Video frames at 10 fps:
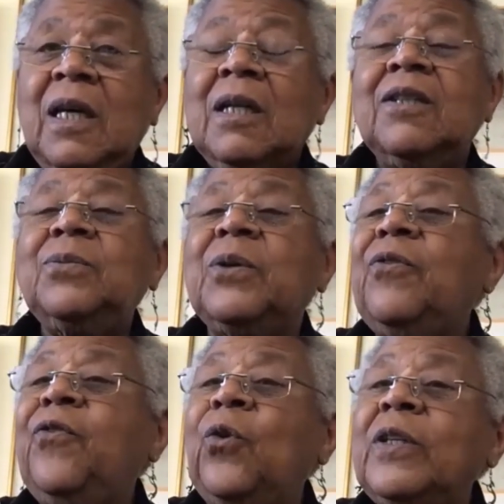because we
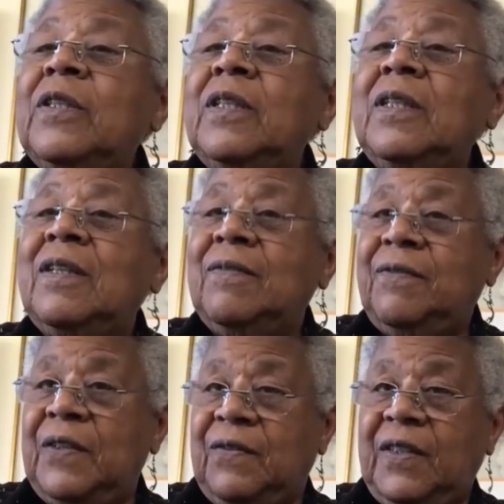were 14 and
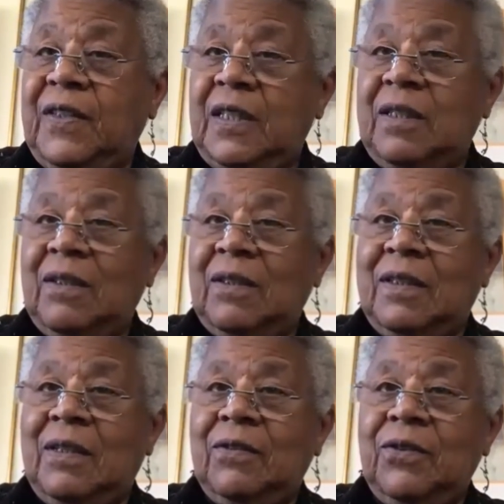15
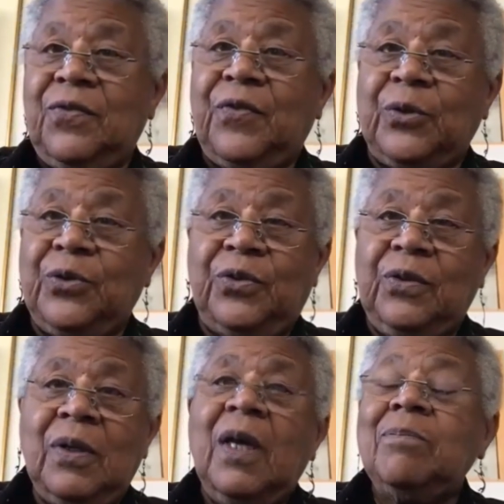on those first